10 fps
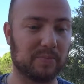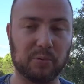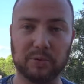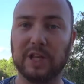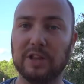
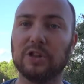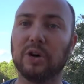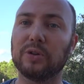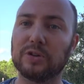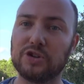put their
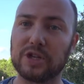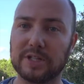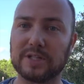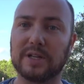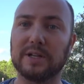knowledge
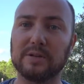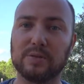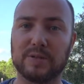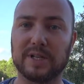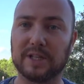and
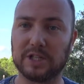skills and